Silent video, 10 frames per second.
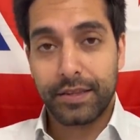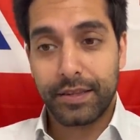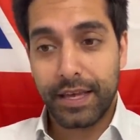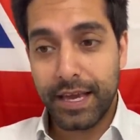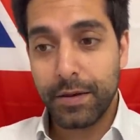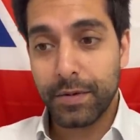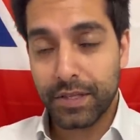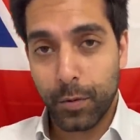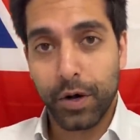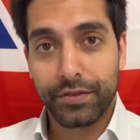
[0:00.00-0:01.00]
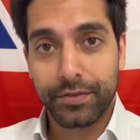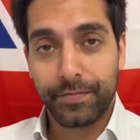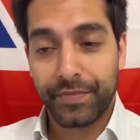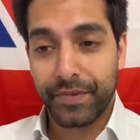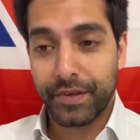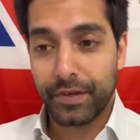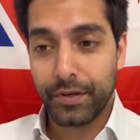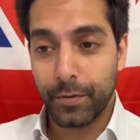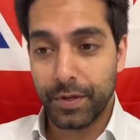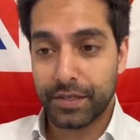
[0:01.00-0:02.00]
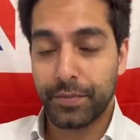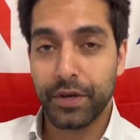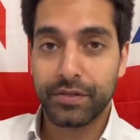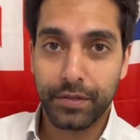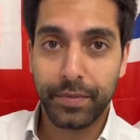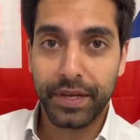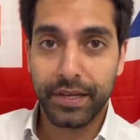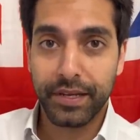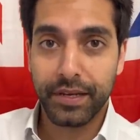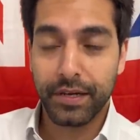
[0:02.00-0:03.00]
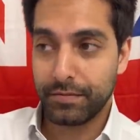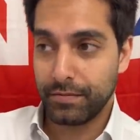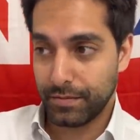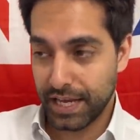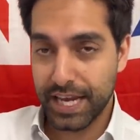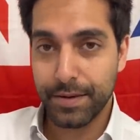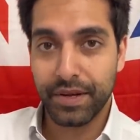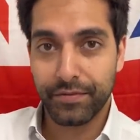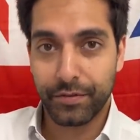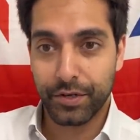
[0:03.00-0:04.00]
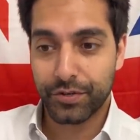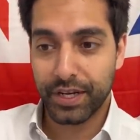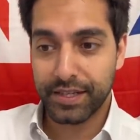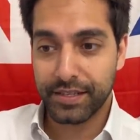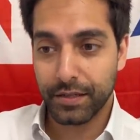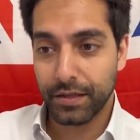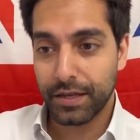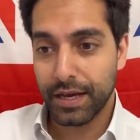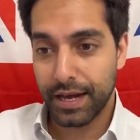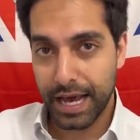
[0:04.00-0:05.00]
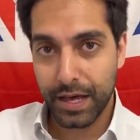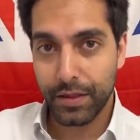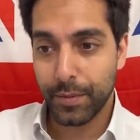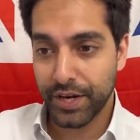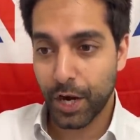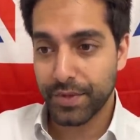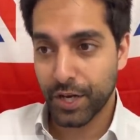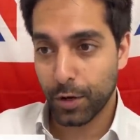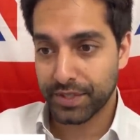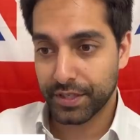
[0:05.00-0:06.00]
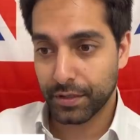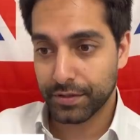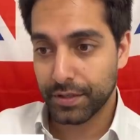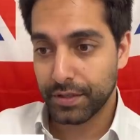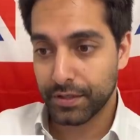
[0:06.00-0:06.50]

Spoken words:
they were the ones who were supposed to be aiming for a trade deal, and now they've become the obstacles.